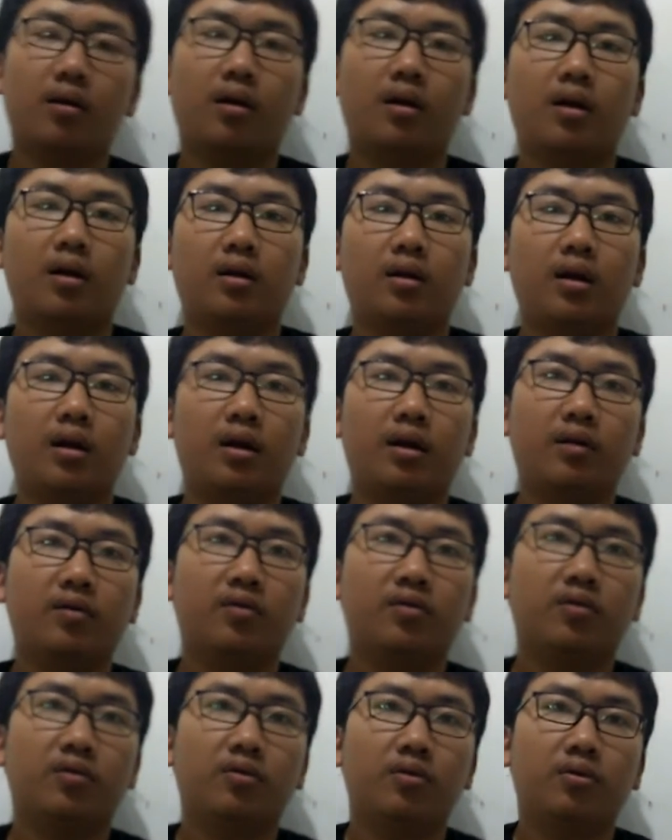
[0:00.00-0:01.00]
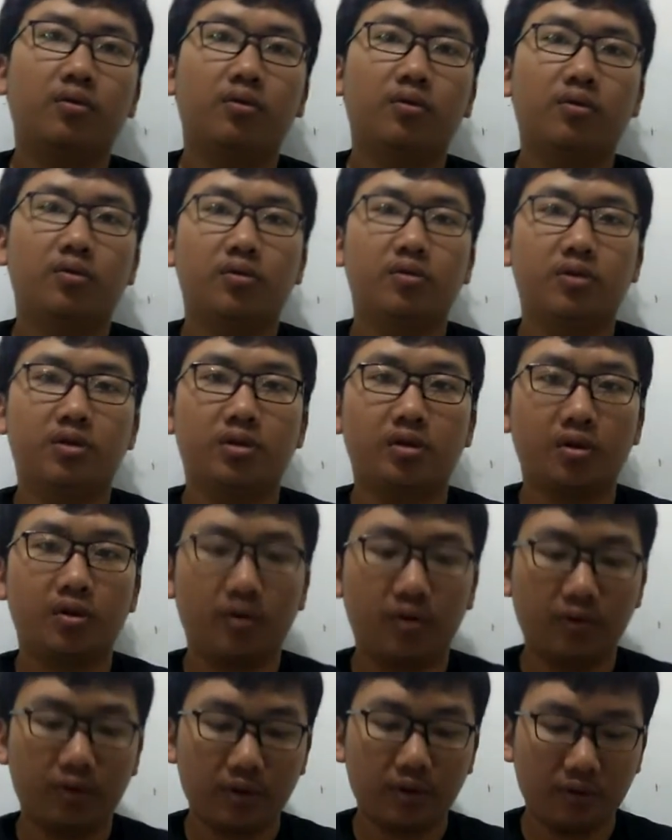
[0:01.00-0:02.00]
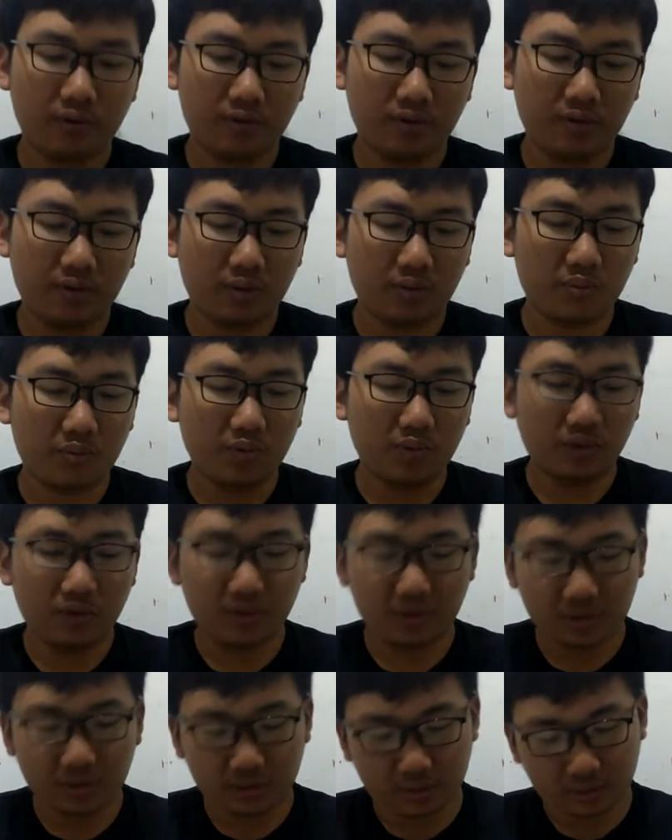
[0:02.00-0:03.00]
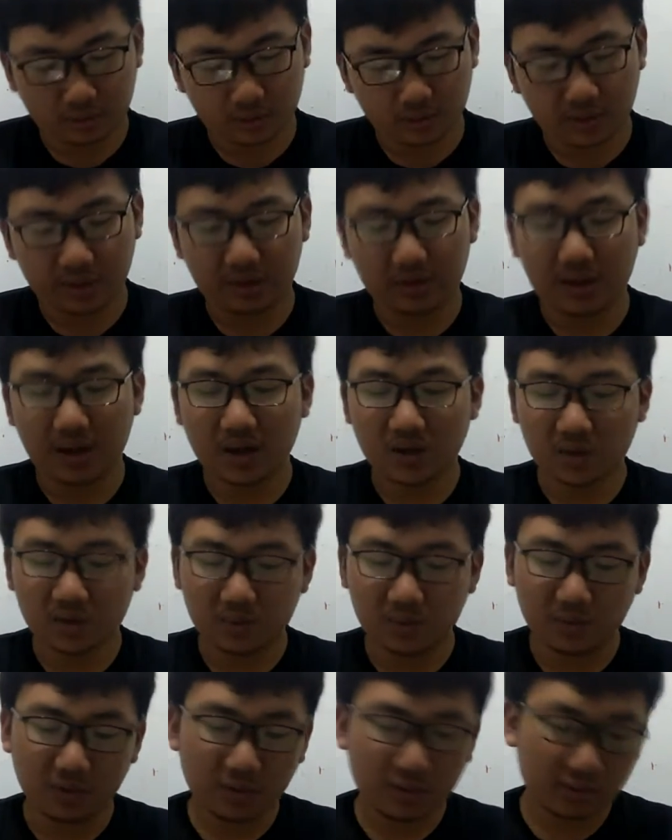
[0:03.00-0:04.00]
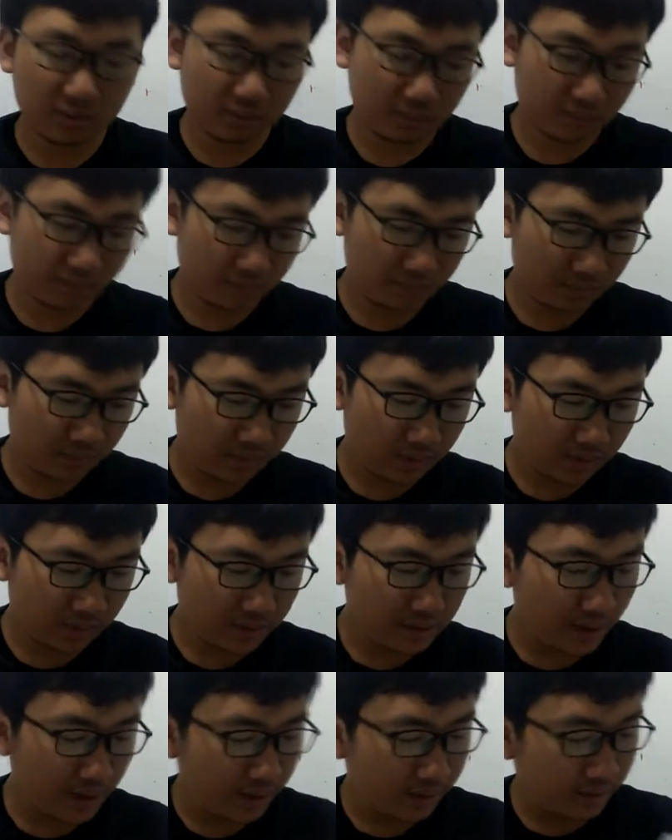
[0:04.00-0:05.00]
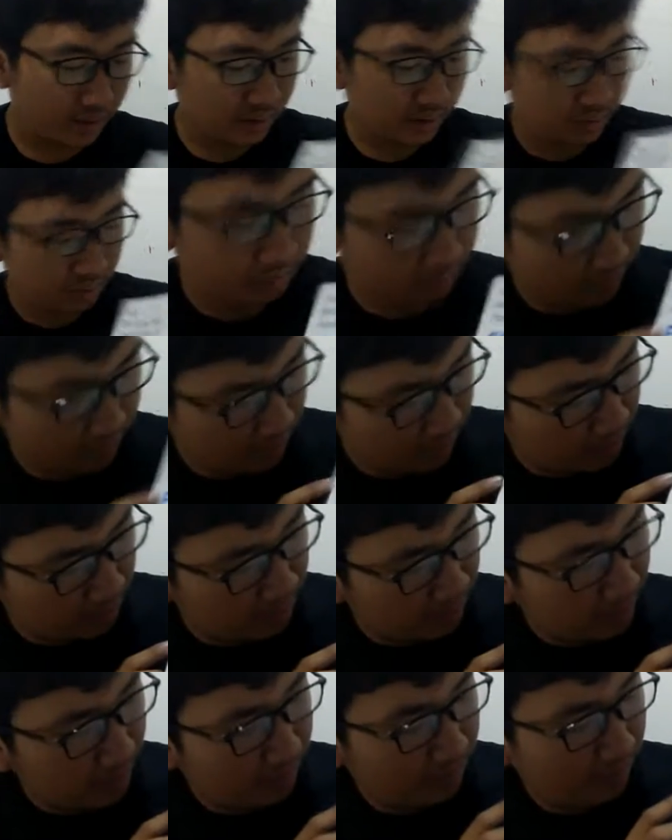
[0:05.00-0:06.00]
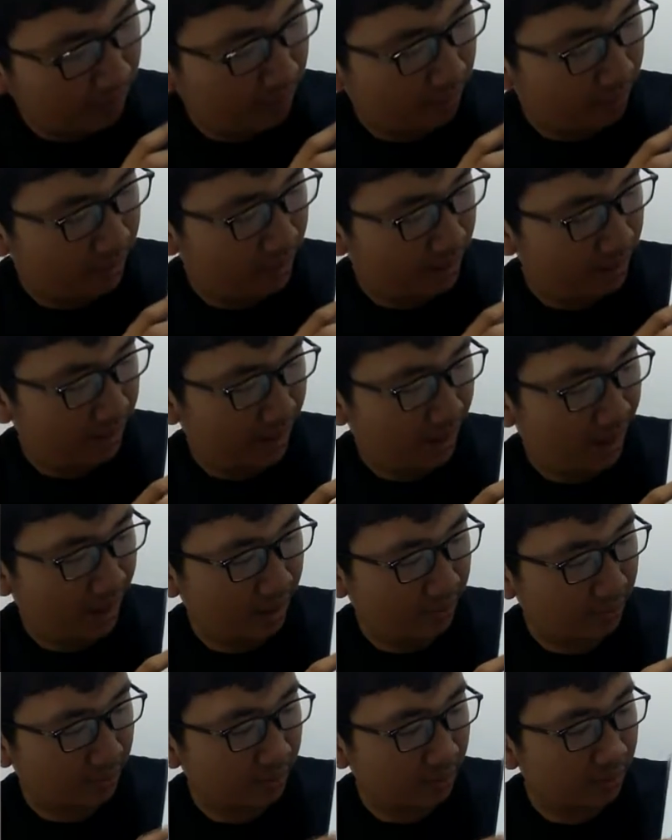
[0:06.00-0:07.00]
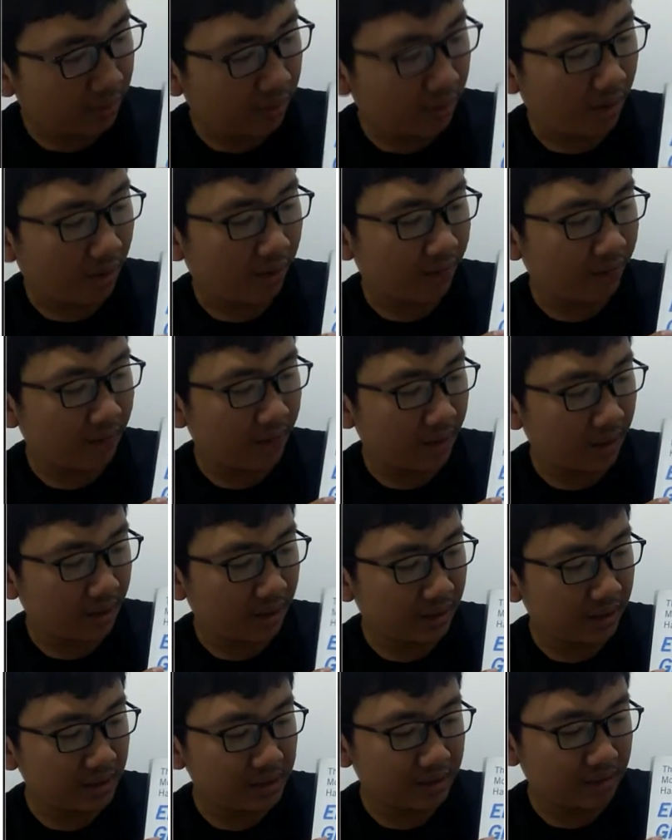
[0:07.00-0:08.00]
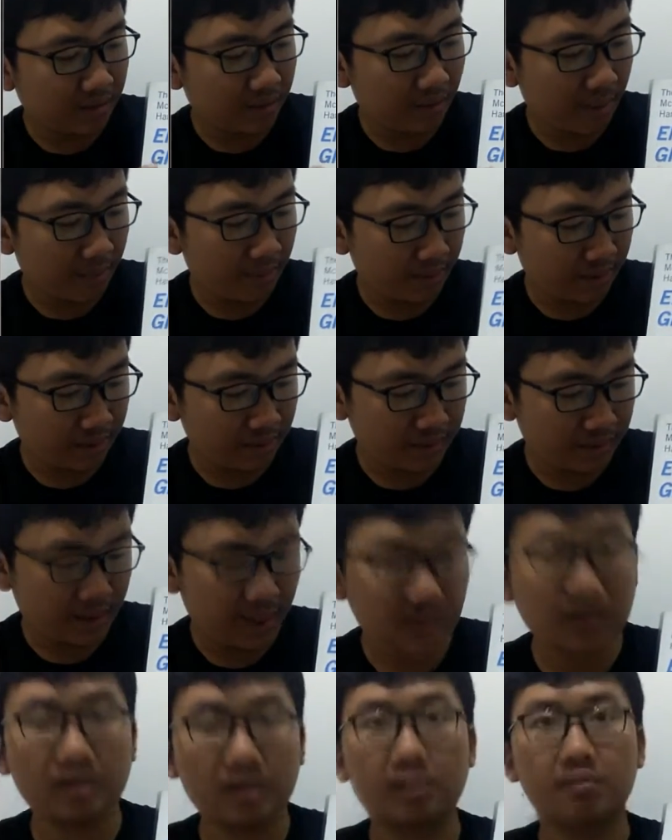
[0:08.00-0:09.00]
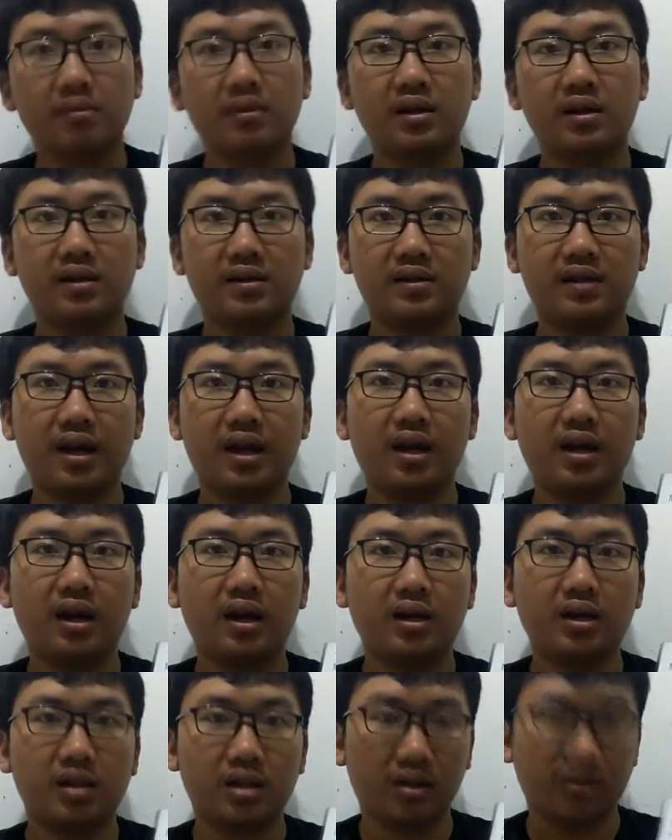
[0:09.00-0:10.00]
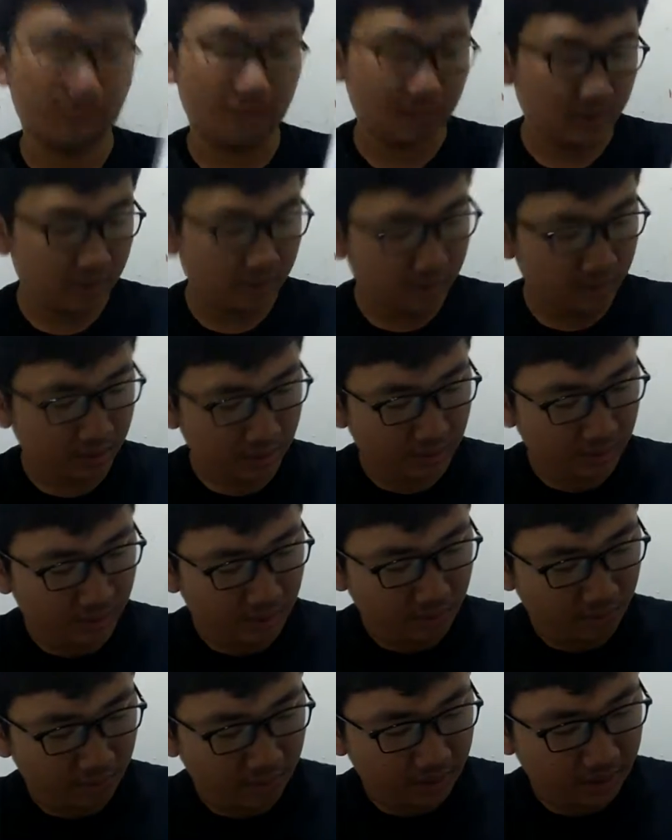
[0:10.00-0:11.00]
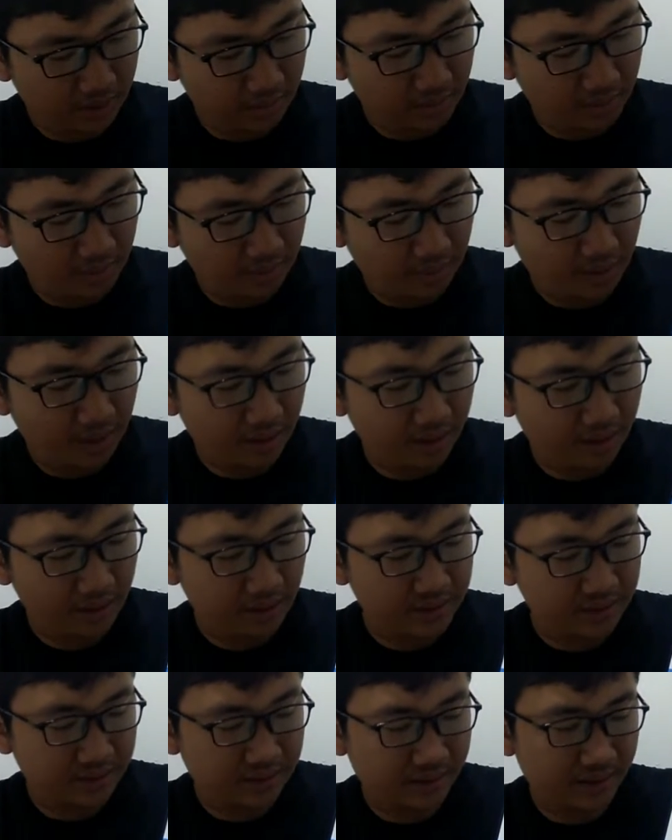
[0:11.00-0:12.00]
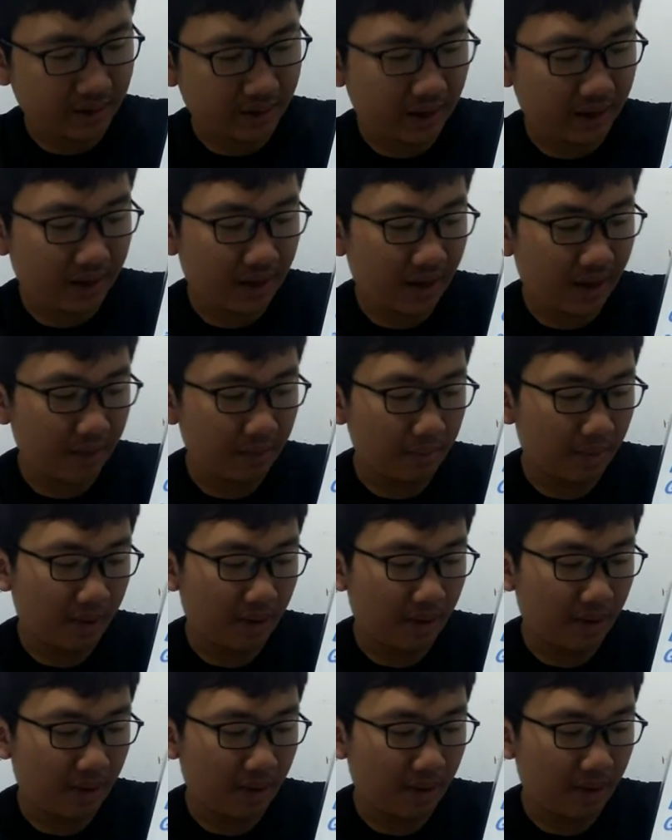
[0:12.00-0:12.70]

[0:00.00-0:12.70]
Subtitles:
I'd like to show you a textbook titled The McGraw-Hill Handbook of English Grammar Usage, 2nd edition, written by Mark Lester and Larry